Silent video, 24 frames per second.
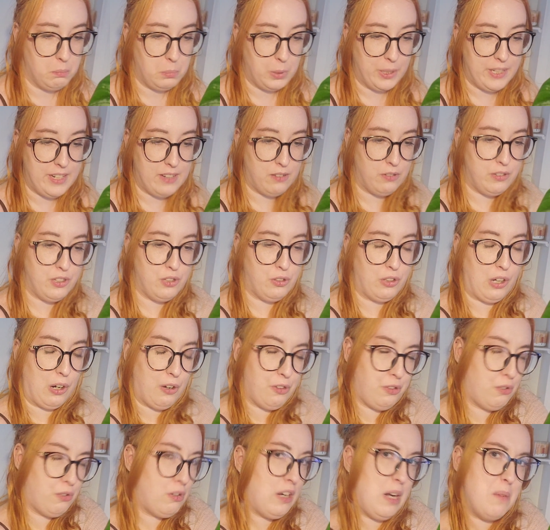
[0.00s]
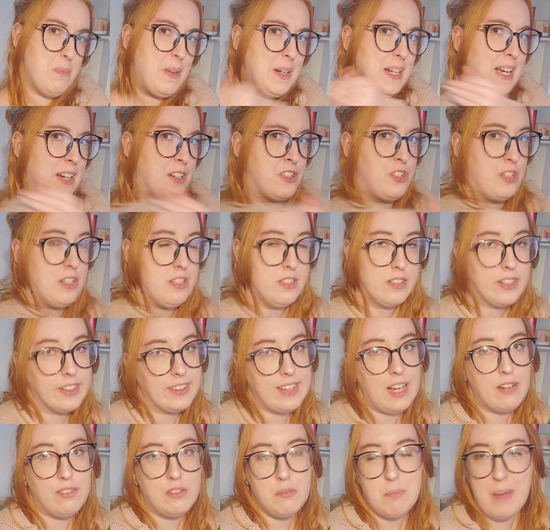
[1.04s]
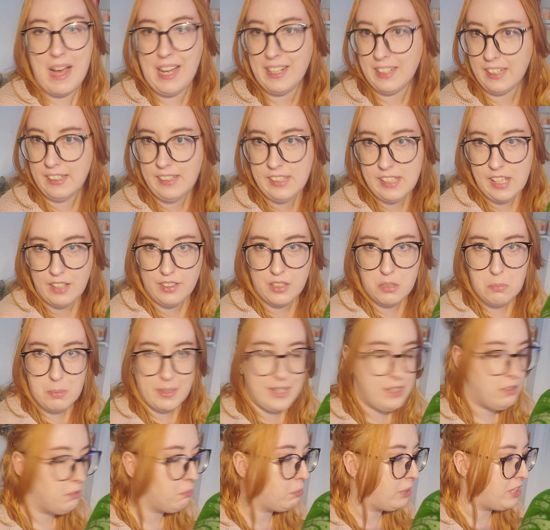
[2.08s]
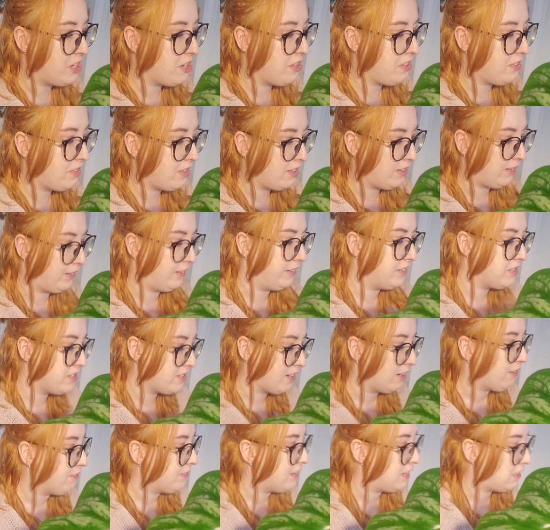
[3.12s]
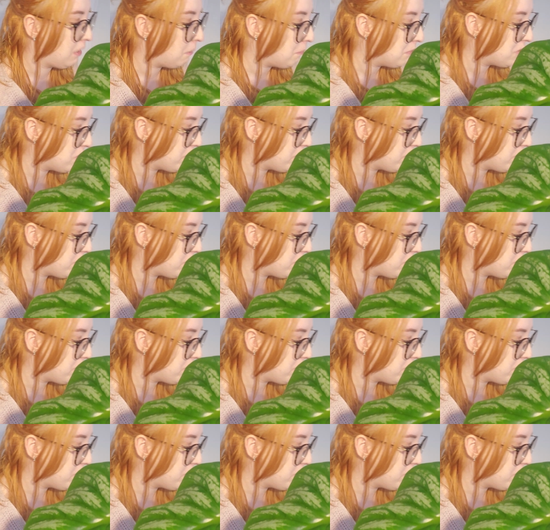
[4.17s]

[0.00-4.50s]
put out new growth, or I might actually stick that one back in the other bin with the stuff that I'm